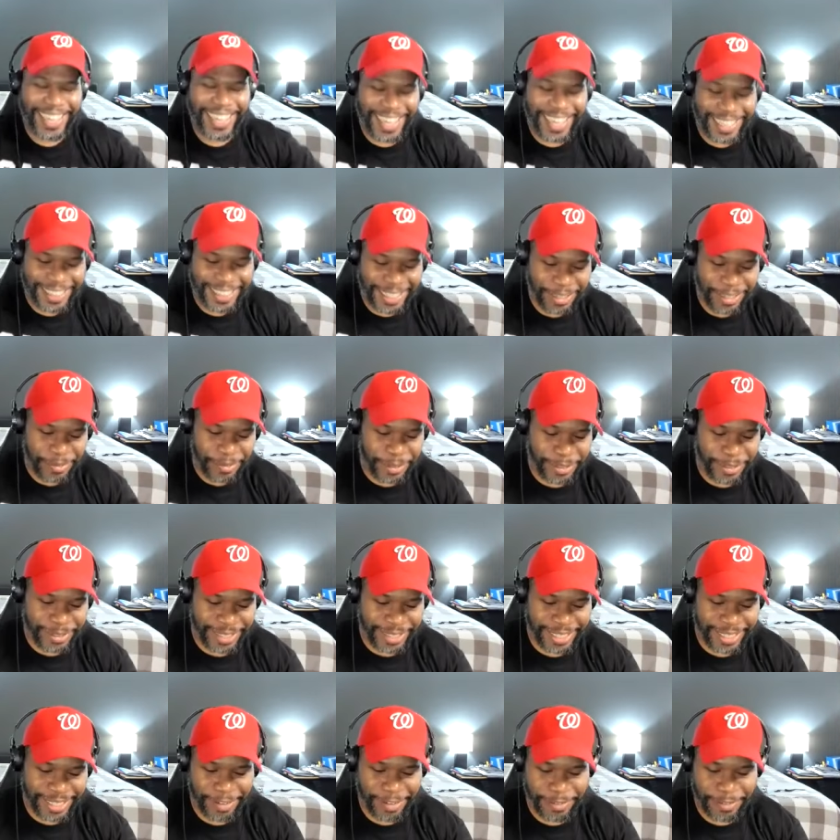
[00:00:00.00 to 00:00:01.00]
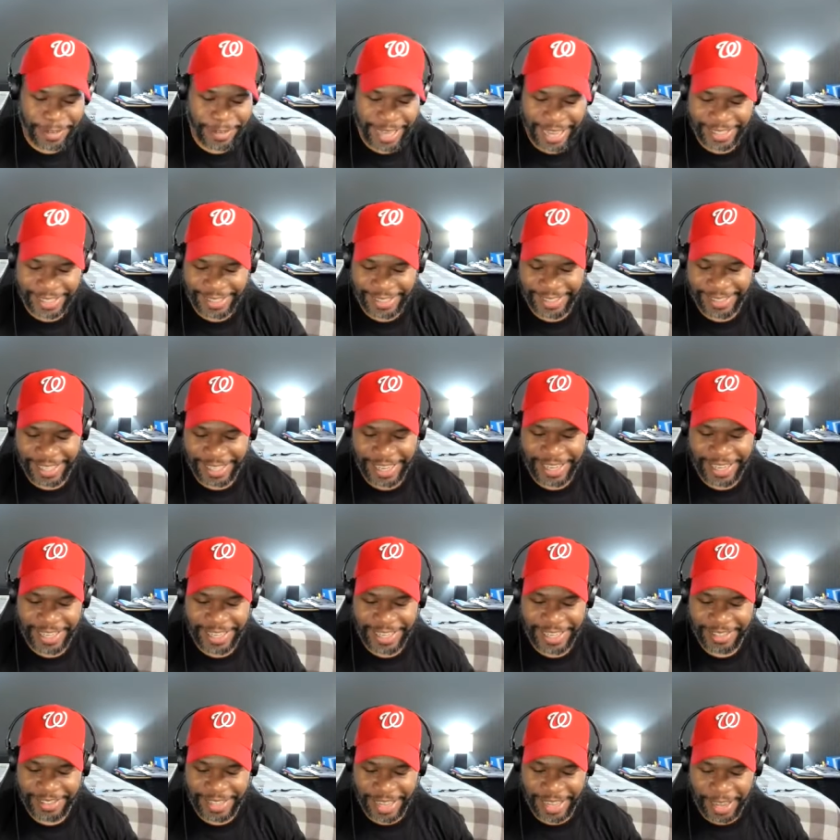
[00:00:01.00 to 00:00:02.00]
And I think one of the things I forgot to say
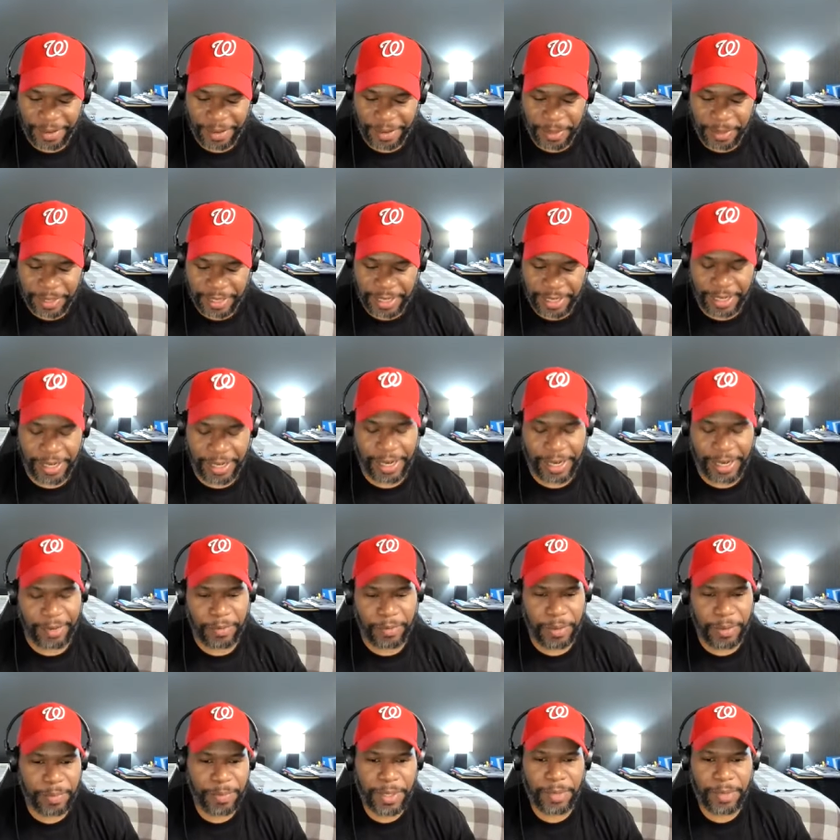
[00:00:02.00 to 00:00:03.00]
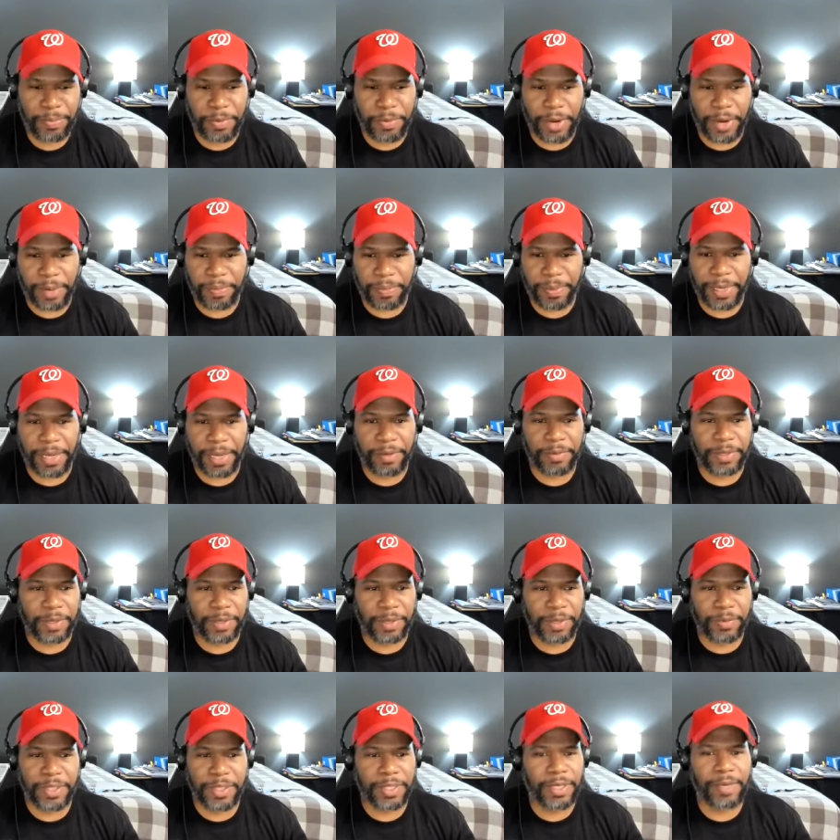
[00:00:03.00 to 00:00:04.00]
is that we did a, we meal prep and I
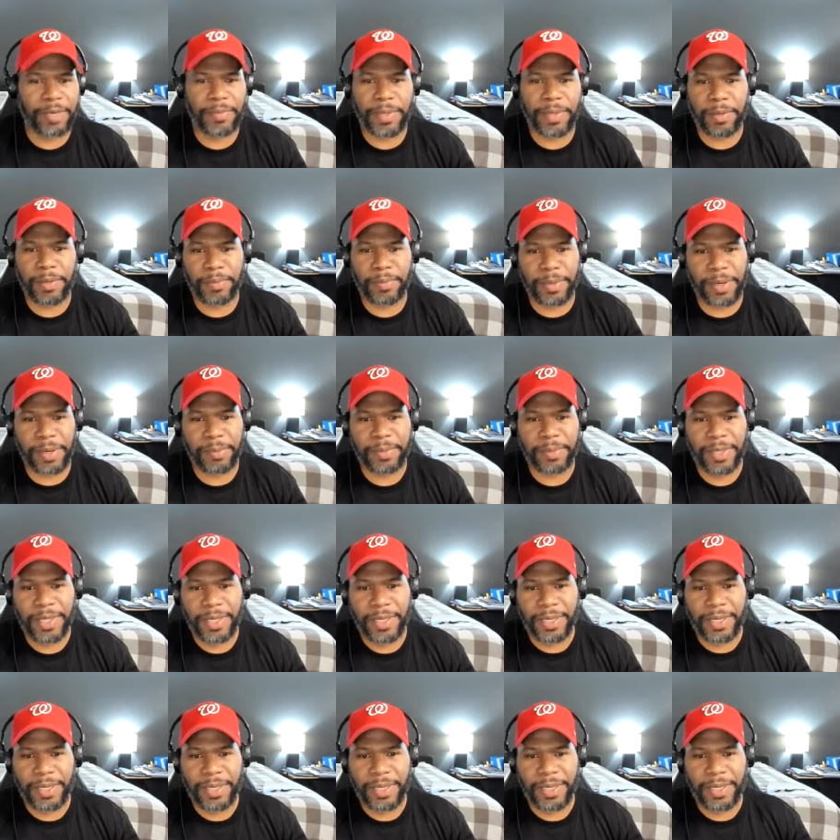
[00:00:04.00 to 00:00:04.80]
think we still meal prep.